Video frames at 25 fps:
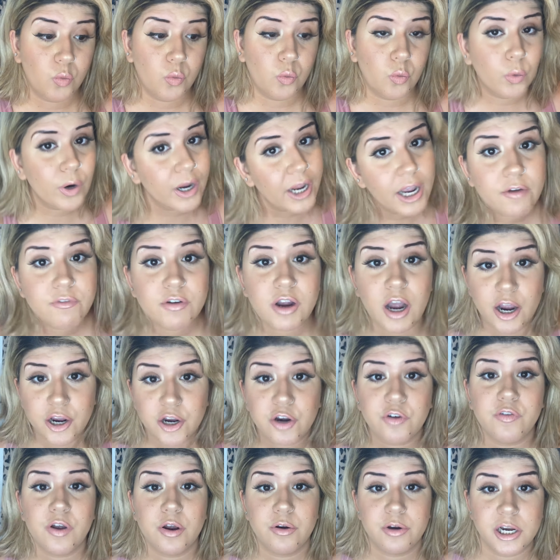we have got
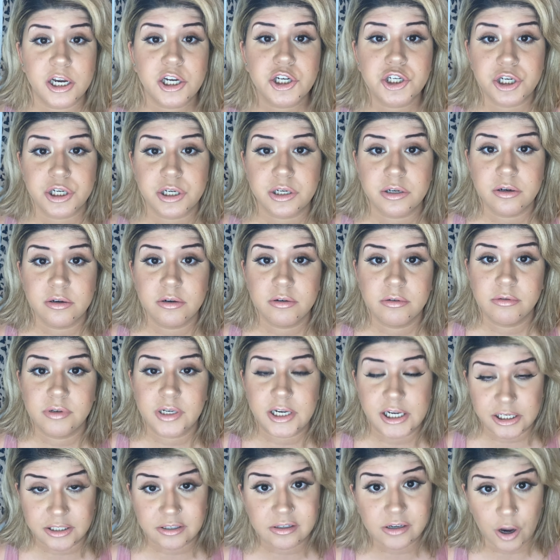your foundation
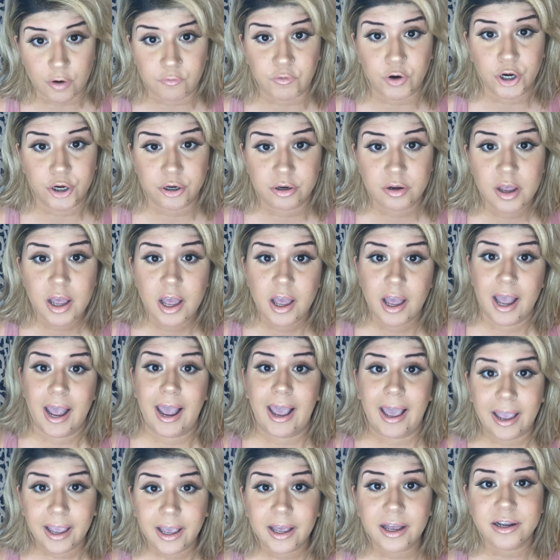needs covered.
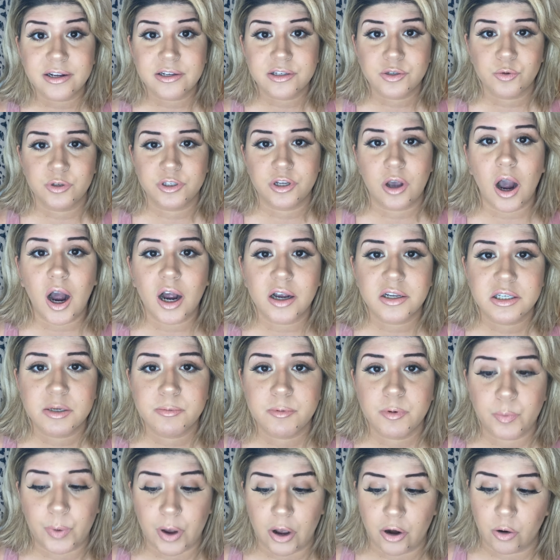And what's awesome
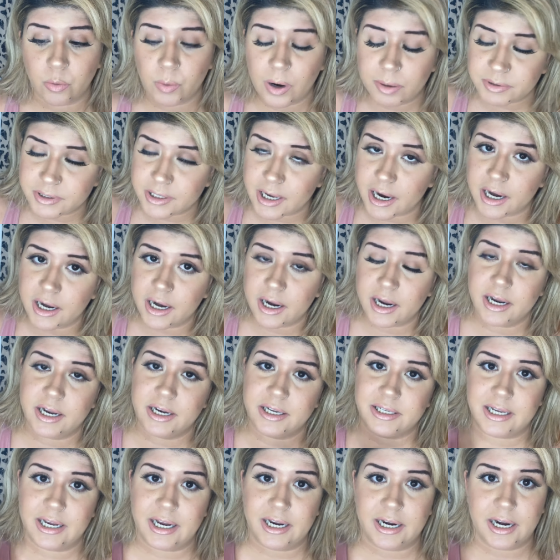about our website
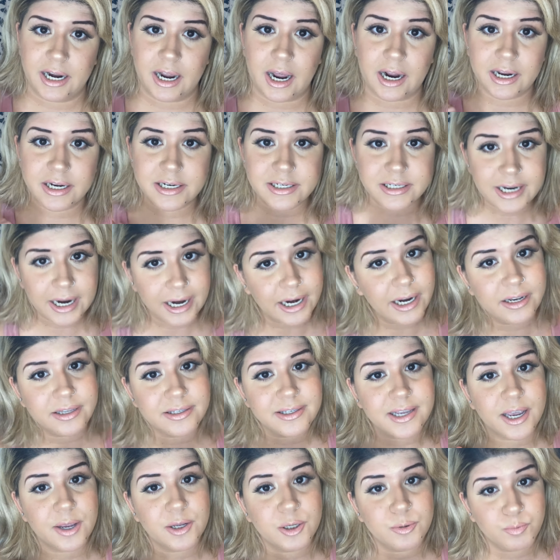is it
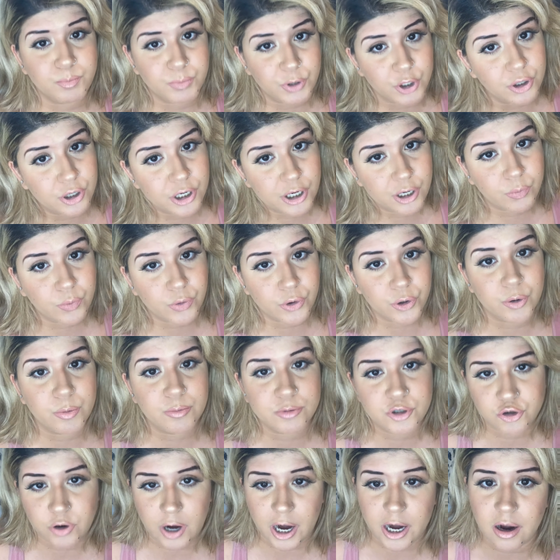contains a beauty room
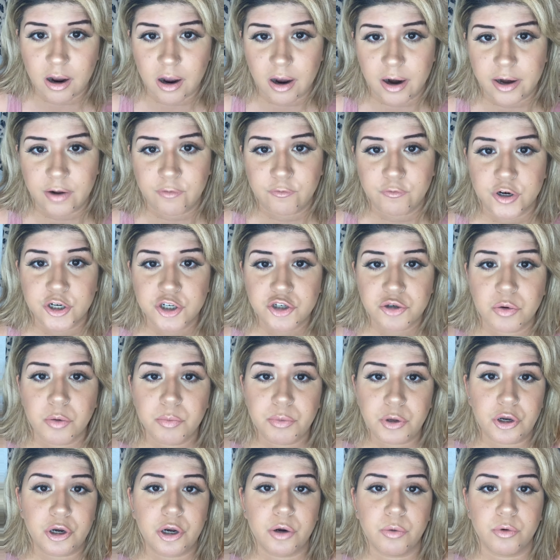try-on, a virtual
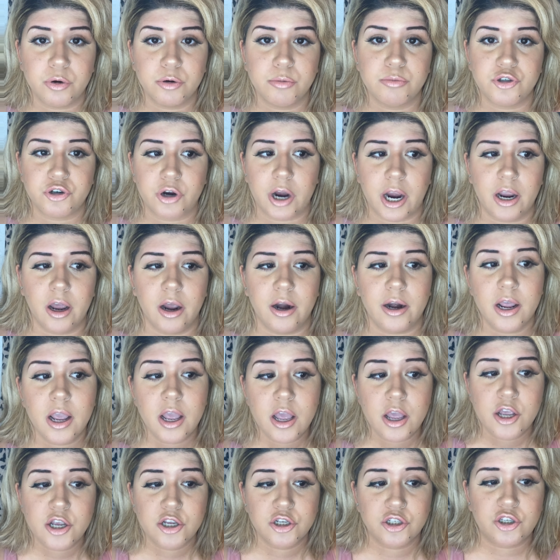beauty room try-on.
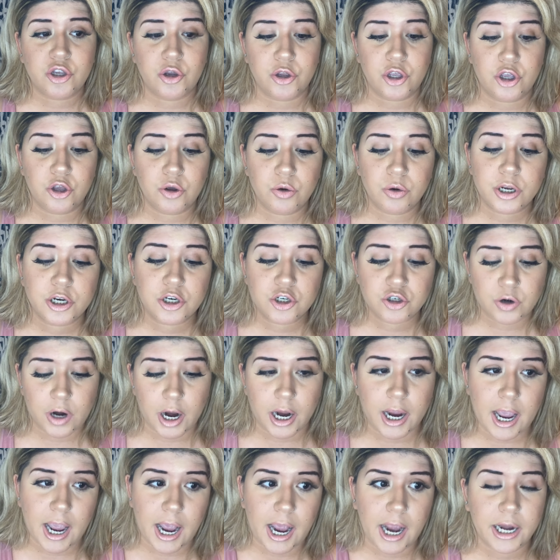So you can
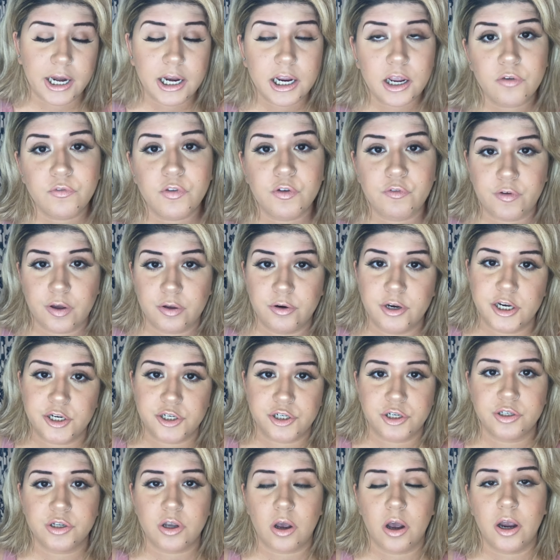try any of the
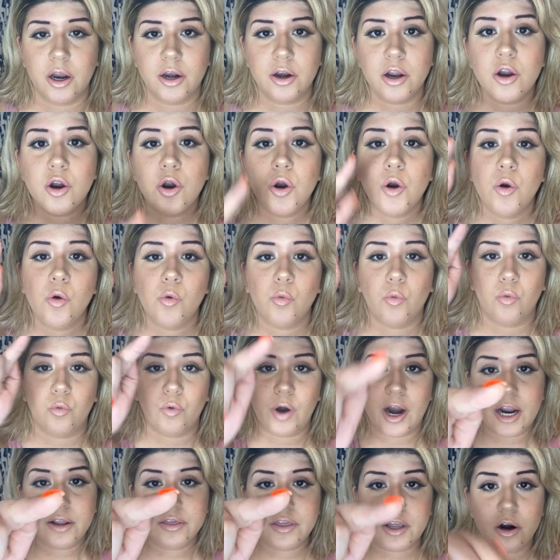foundations on
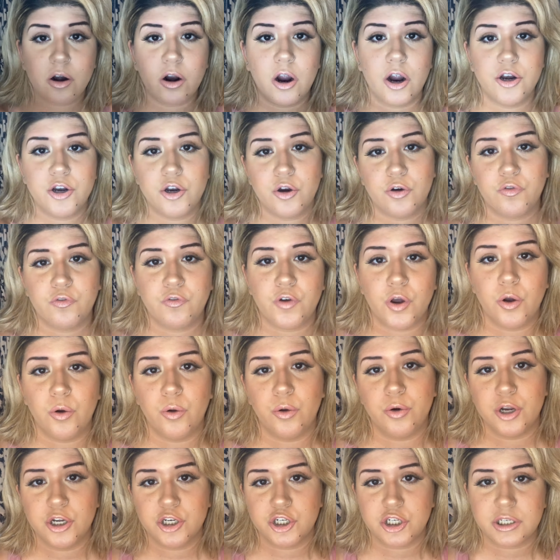right there on your
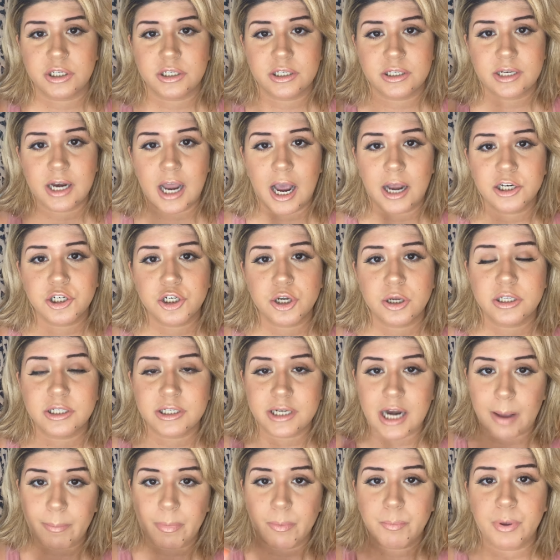phone. Just
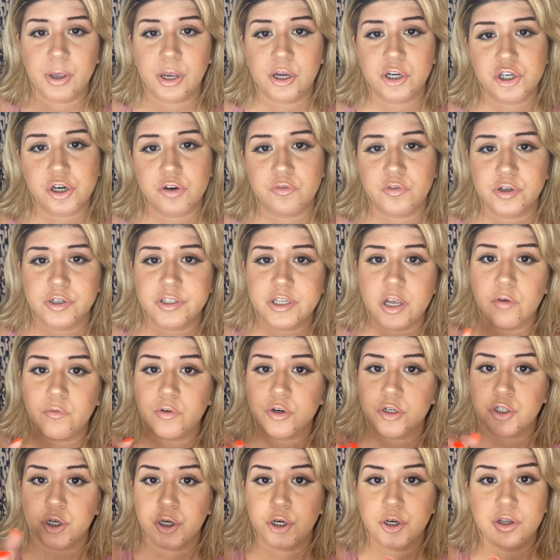snap a picture of yourself
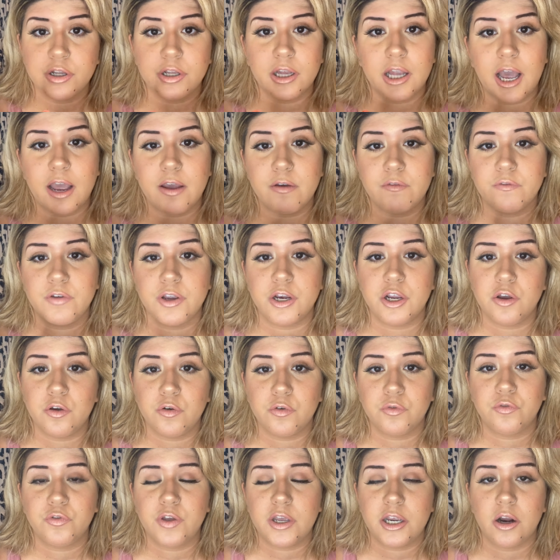or turn the live
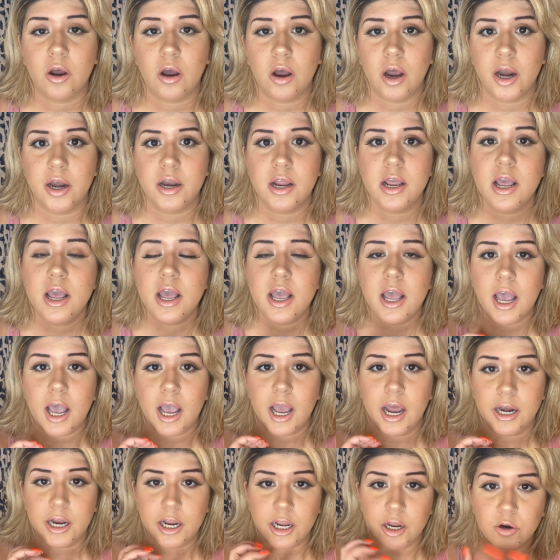video feed on,
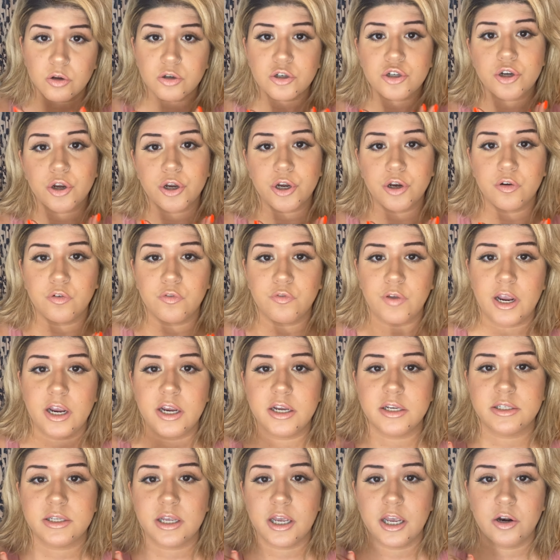and it'll show your
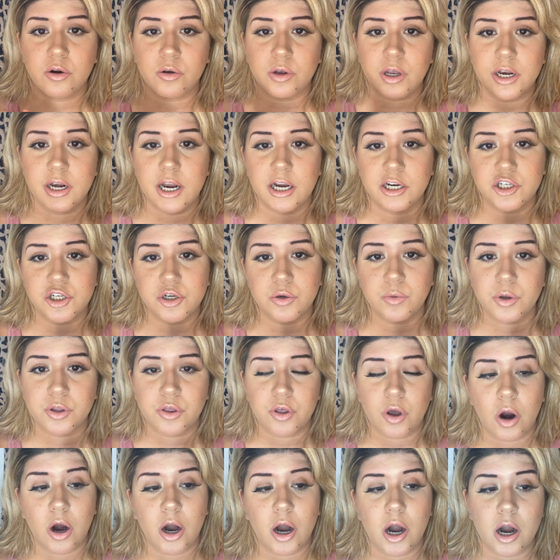face. It'll connect you with
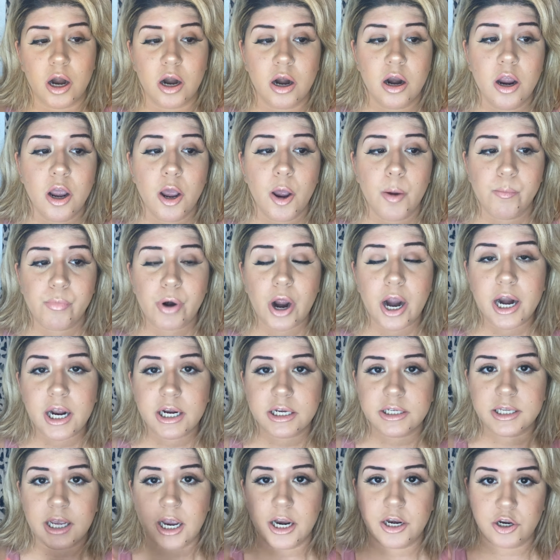our
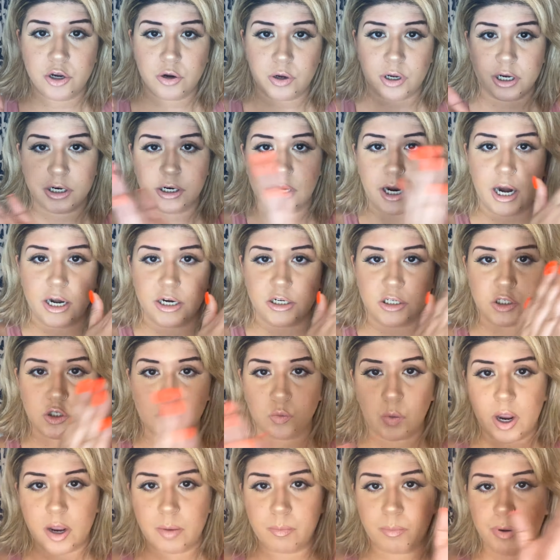products, and you can kind of
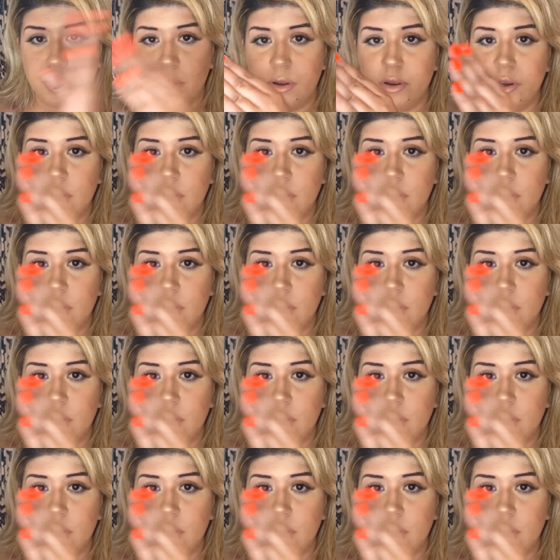swipe